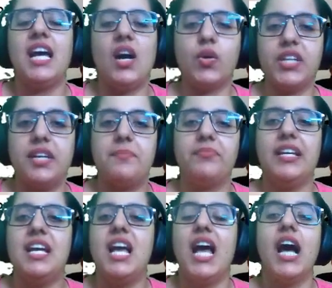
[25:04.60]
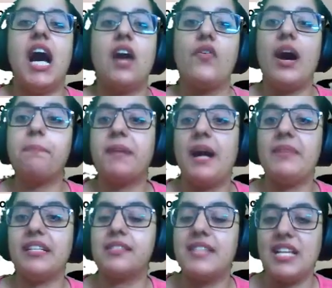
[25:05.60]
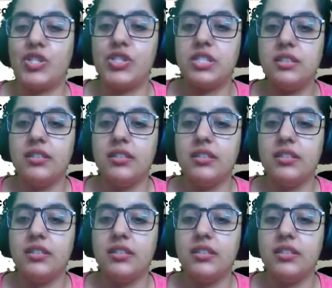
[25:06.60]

Okay. Our upcoming session